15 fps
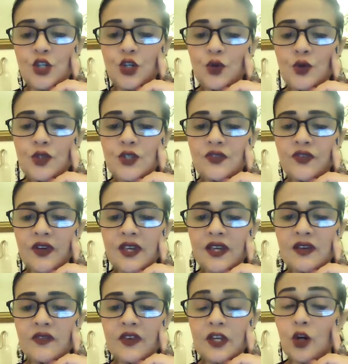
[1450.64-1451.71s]
Choose to
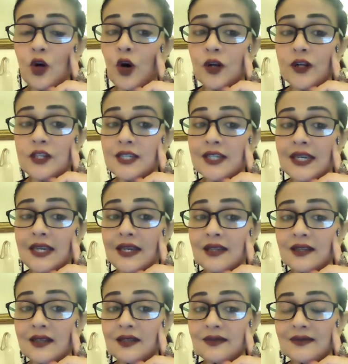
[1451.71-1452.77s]
forgive in order to
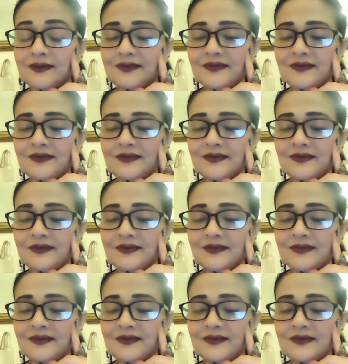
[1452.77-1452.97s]
heal.